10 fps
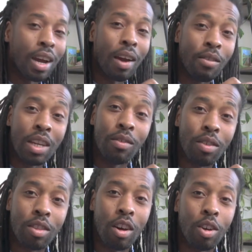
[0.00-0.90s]
Have you
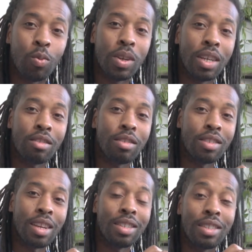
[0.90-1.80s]
ever thought of what
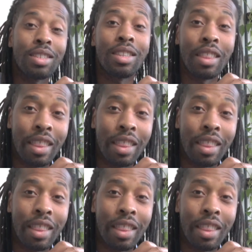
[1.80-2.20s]
exercises